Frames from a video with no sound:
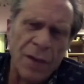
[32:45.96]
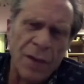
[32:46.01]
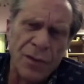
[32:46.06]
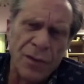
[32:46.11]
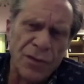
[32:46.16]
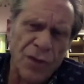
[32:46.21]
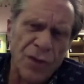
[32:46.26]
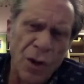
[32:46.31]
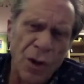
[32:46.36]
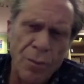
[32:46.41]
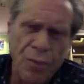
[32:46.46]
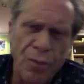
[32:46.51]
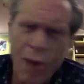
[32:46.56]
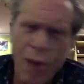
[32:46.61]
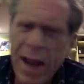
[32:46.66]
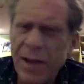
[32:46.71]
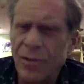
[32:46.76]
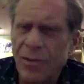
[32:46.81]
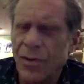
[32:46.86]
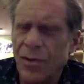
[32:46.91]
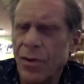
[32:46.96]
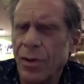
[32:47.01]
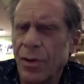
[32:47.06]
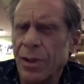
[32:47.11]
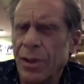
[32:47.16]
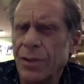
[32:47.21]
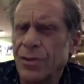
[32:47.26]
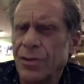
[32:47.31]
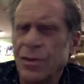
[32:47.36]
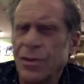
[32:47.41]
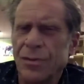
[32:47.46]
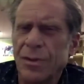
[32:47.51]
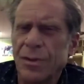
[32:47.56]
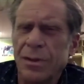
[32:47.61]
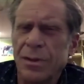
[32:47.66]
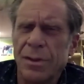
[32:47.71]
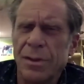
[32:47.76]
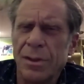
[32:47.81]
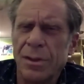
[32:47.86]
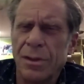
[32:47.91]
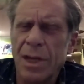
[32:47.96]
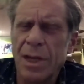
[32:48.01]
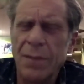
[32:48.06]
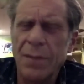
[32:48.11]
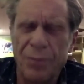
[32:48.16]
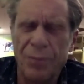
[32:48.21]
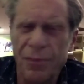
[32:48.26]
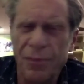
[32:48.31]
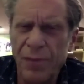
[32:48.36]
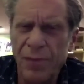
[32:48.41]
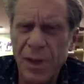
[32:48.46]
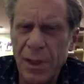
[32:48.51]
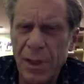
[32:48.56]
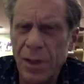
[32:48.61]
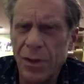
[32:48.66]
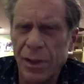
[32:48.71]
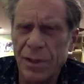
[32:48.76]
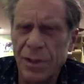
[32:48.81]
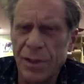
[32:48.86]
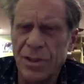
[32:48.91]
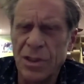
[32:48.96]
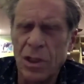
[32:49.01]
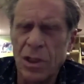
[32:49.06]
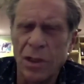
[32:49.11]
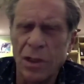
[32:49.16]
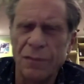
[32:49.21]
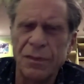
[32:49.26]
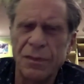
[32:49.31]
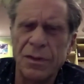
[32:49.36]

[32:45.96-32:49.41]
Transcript: no break to it. It keeps feeding on itself.